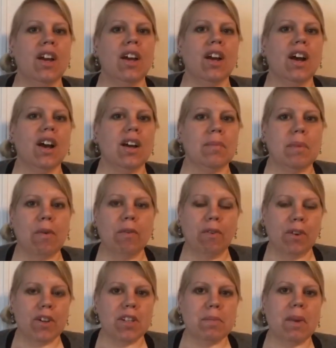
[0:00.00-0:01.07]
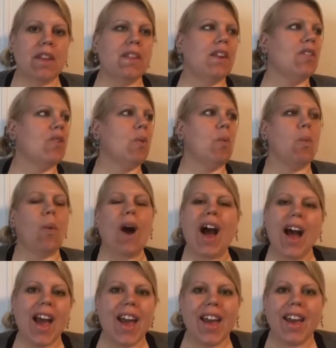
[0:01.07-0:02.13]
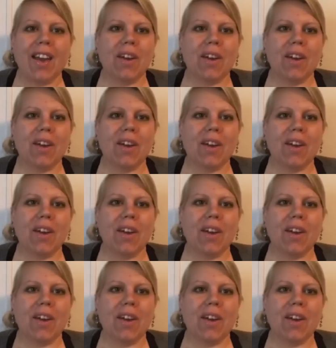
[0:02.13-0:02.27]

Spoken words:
of forest bathing, the why